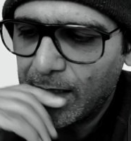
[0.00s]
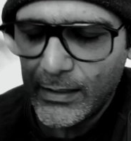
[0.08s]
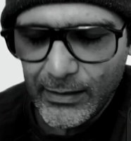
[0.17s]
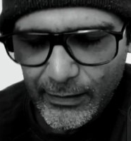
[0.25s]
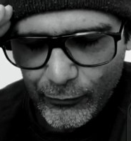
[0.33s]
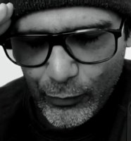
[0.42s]

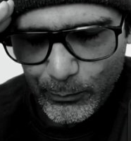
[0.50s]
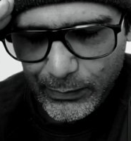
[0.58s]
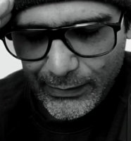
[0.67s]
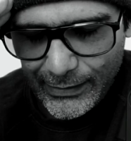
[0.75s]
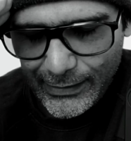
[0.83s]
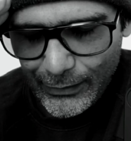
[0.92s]
they've
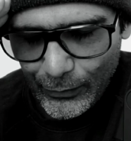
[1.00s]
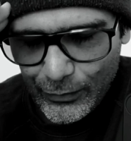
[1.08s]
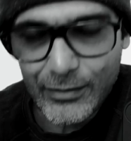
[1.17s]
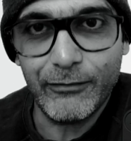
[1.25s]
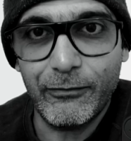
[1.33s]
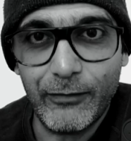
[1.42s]
completely
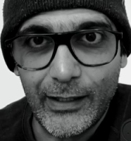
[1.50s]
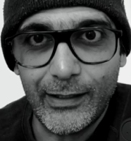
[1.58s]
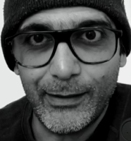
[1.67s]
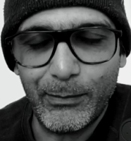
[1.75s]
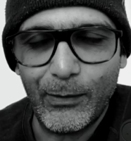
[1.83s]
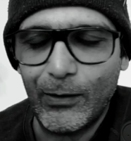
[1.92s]
lost the
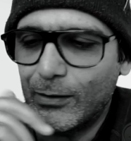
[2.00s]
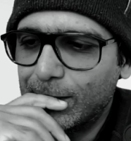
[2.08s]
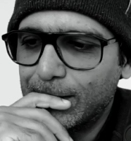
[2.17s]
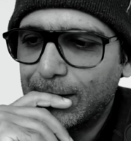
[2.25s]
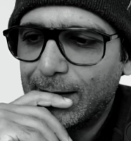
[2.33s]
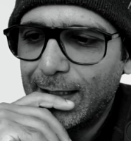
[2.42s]
fucking plot.
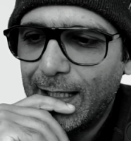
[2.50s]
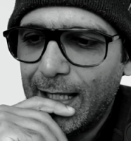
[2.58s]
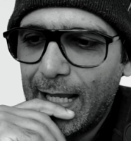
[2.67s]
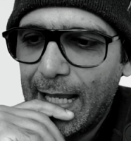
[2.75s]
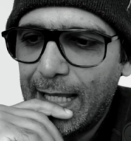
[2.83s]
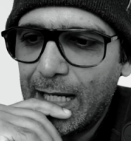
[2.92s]

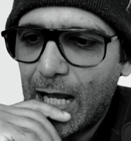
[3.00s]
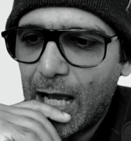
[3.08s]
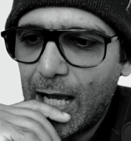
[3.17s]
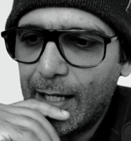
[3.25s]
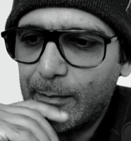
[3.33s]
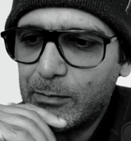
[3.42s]
And
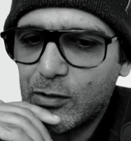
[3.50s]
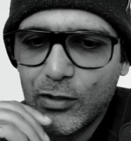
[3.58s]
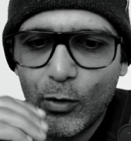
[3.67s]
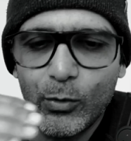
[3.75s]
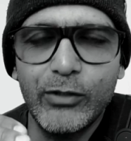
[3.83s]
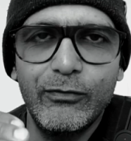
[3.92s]
I'm
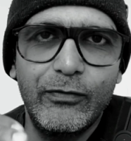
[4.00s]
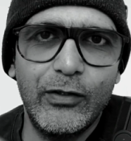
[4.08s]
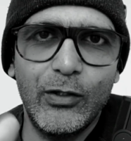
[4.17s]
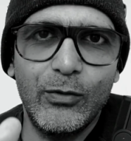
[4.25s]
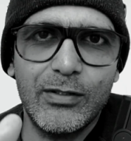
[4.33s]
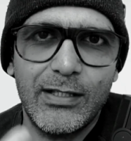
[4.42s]
so
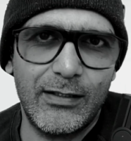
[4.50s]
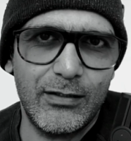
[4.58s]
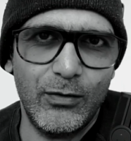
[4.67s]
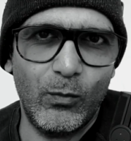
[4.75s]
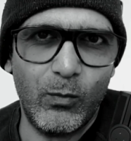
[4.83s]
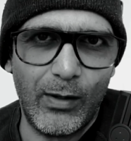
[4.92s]
confused as
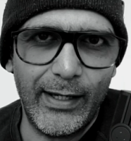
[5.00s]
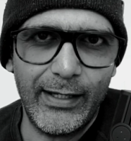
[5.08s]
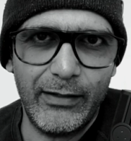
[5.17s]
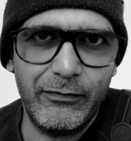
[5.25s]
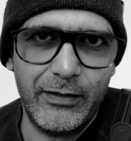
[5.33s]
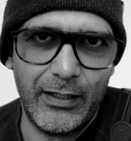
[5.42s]
to why
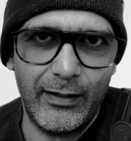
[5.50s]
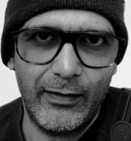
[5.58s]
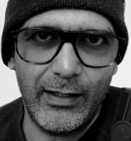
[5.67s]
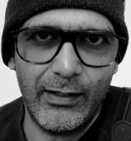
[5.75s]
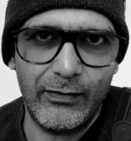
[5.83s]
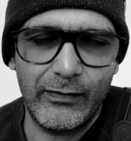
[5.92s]
they've done
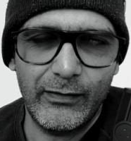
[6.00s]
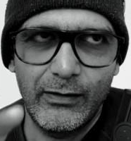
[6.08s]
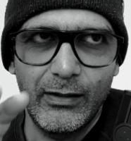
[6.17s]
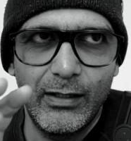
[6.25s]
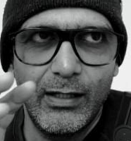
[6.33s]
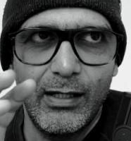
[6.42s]
this.
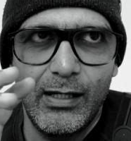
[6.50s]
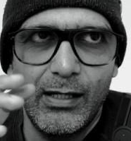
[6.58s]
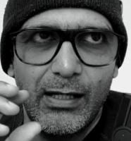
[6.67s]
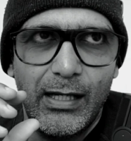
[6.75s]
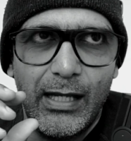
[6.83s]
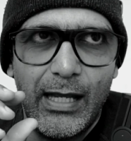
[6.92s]

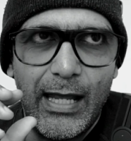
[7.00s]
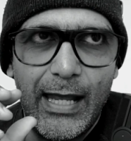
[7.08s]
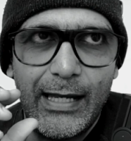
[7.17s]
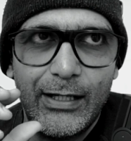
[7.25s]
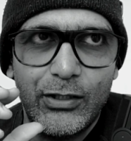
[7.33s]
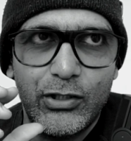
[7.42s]

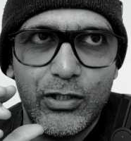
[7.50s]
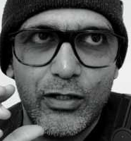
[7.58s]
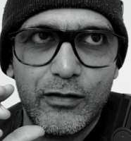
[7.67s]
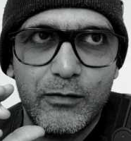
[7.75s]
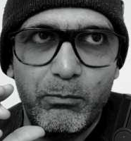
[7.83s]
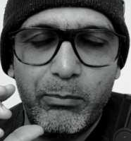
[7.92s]
And it
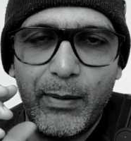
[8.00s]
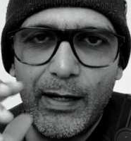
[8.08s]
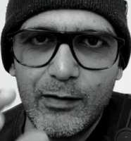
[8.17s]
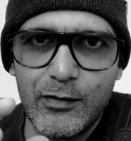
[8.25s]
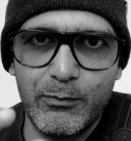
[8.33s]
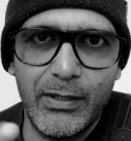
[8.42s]
just
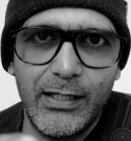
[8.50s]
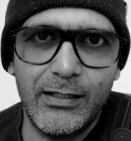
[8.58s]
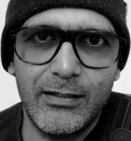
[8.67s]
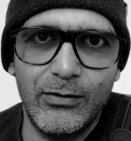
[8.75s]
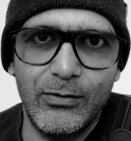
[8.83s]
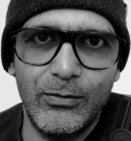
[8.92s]
bugs me
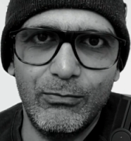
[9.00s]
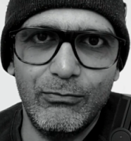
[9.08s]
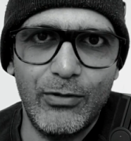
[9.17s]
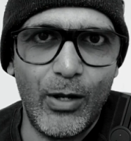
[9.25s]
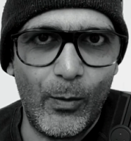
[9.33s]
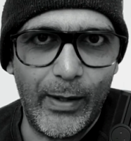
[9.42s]
to
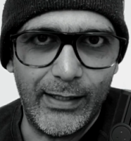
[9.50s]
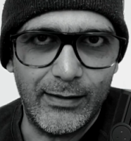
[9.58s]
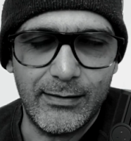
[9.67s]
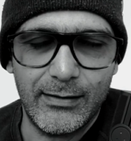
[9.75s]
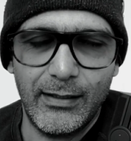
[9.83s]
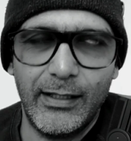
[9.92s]
no
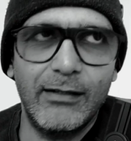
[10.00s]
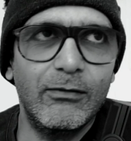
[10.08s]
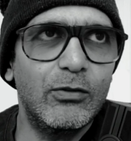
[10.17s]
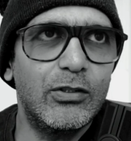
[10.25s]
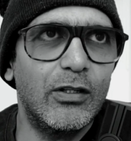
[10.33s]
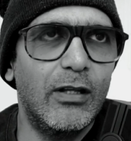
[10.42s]
end.
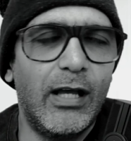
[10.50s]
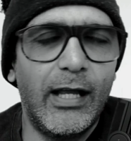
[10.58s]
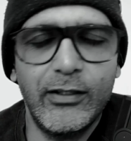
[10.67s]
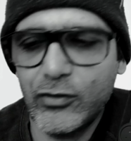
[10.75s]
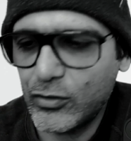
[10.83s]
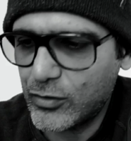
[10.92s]
I
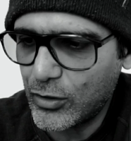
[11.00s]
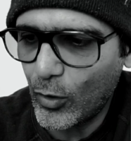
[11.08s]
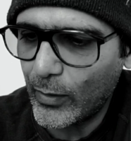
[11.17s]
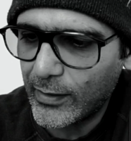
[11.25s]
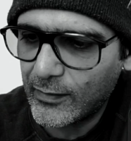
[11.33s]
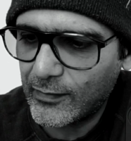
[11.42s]
just
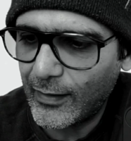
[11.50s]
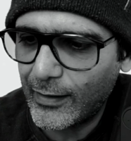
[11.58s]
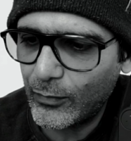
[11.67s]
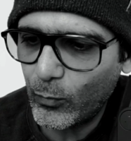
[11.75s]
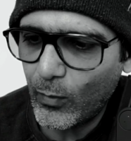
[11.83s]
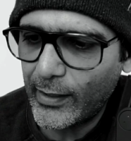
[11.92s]
don't
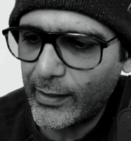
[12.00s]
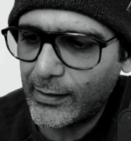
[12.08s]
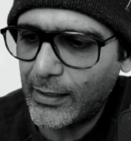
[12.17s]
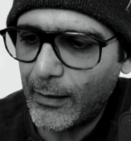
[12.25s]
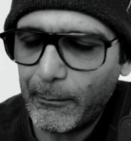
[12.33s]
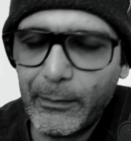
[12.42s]
understand why
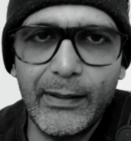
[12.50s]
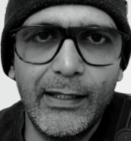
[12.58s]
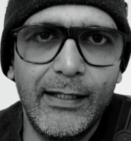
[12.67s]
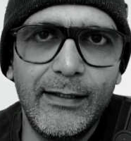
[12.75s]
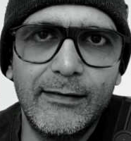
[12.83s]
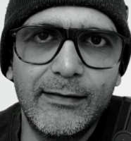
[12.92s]

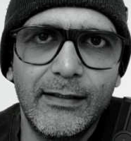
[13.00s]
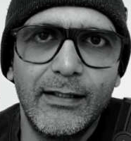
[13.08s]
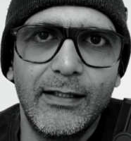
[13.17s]
companies